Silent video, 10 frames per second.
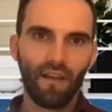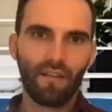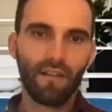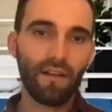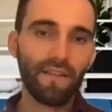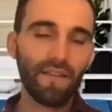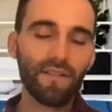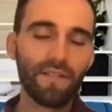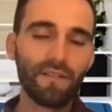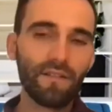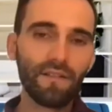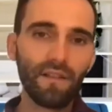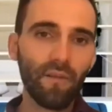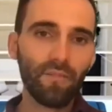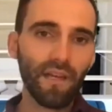Look, I think there's a
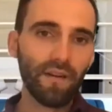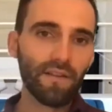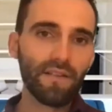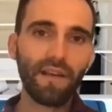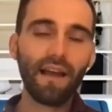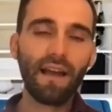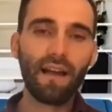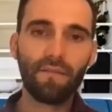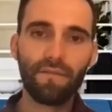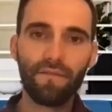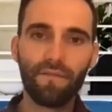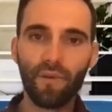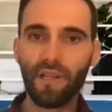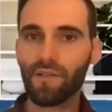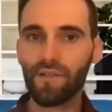lot of planners that have
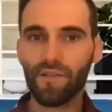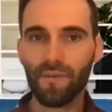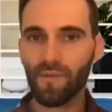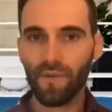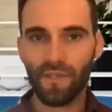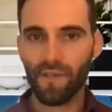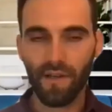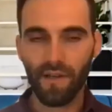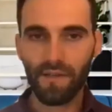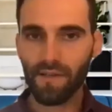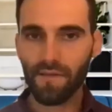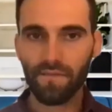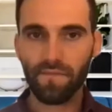relationships with attorneys